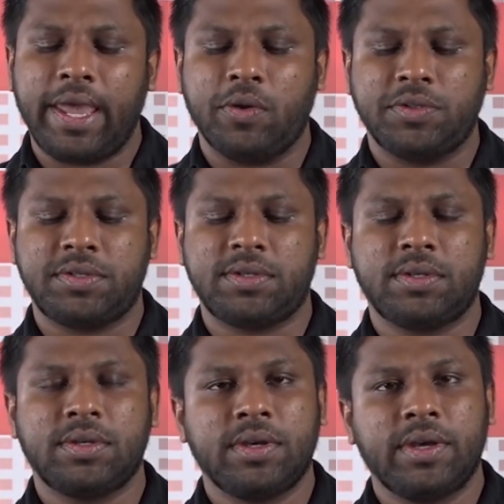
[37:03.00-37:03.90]
and
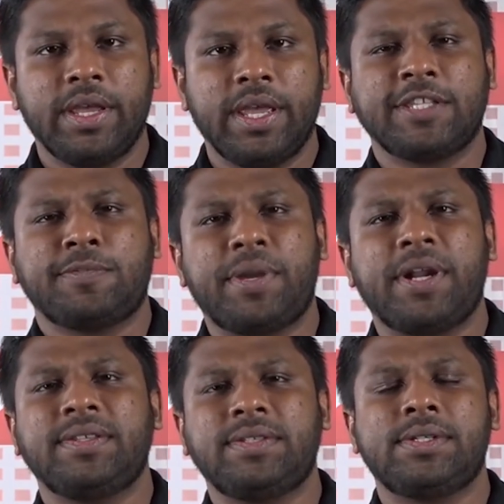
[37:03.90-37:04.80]
chaos
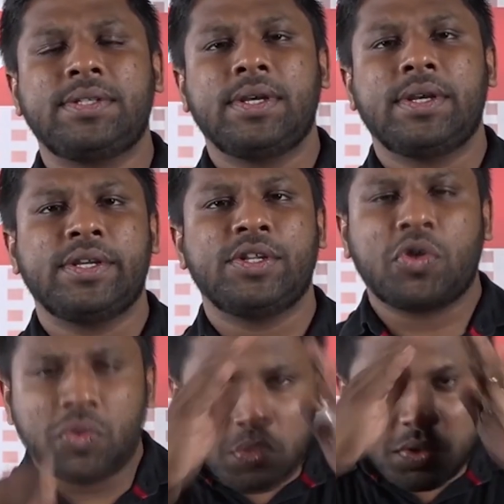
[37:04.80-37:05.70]
expressed
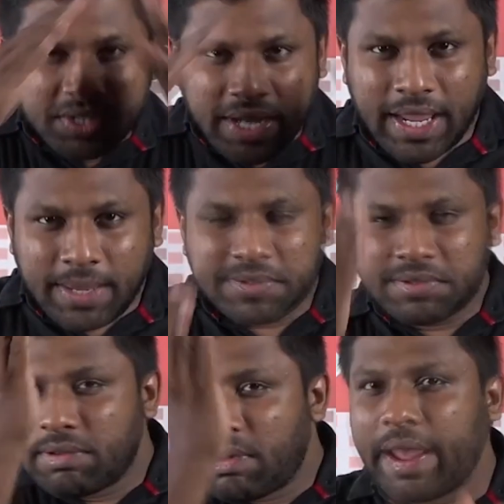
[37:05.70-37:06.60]
through
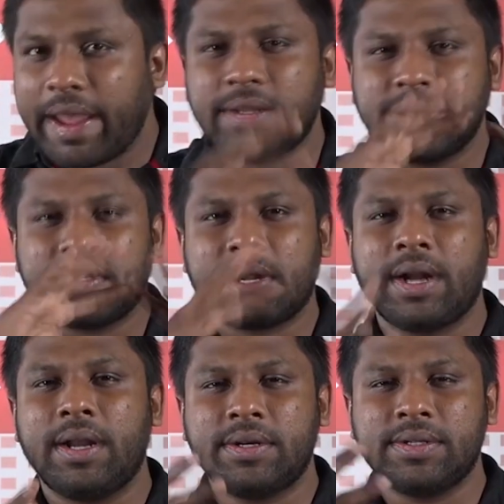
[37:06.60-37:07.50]
shapes,
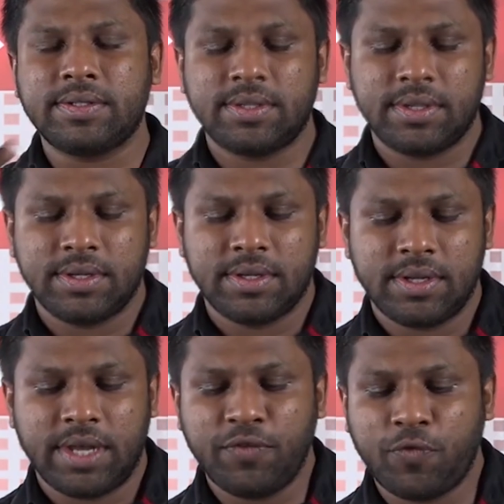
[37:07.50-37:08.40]
lines, colors,
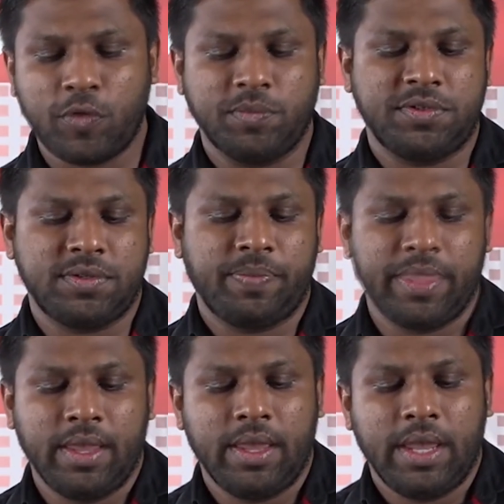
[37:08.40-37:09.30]
and
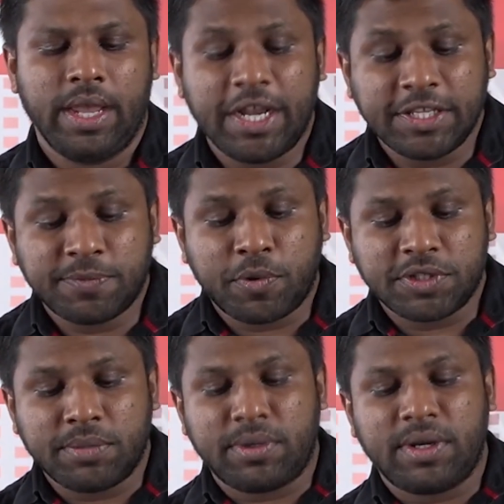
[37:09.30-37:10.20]
forms.
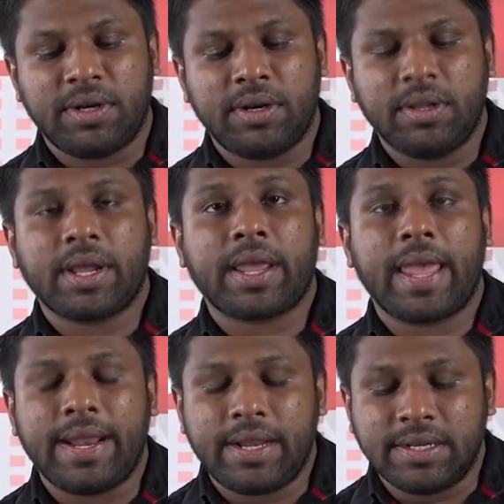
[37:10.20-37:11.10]
It is
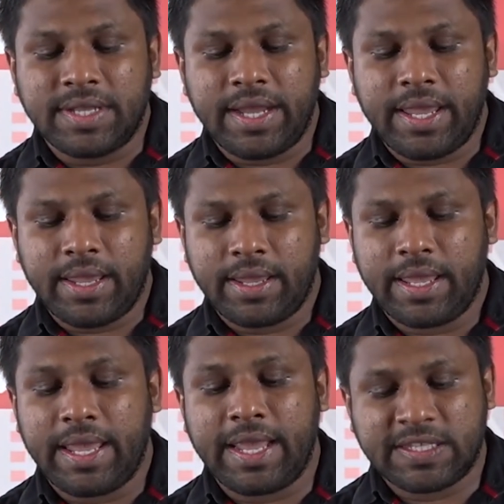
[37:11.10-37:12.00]
possible
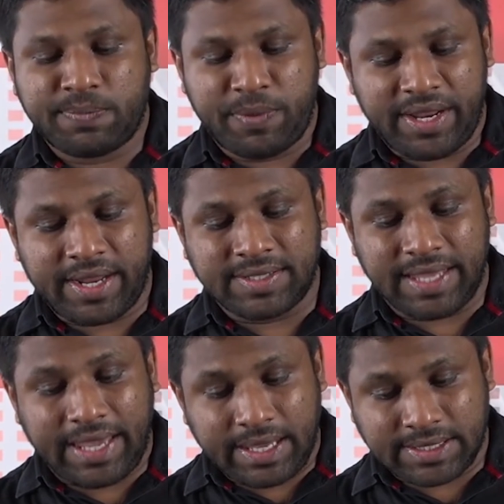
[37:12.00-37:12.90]
Kandinsky
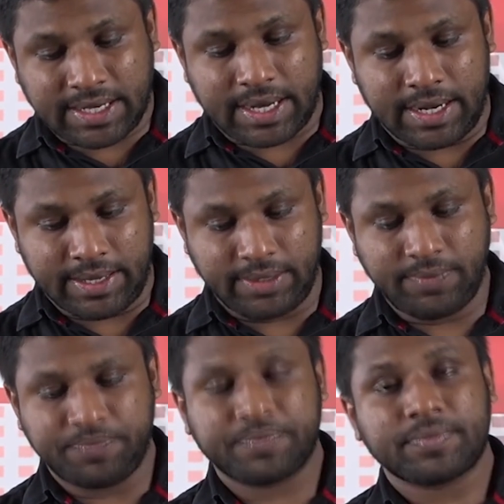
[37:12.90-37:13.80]
experience each
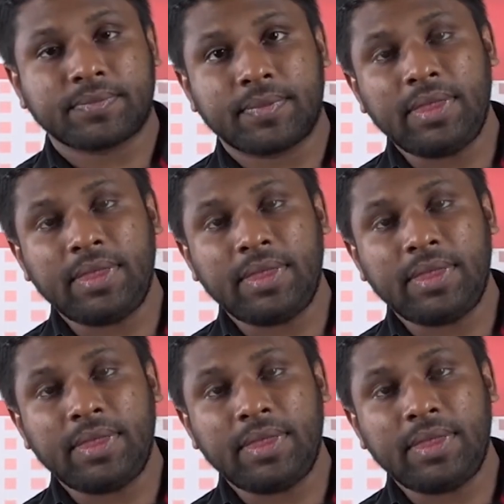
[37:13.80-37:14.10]
color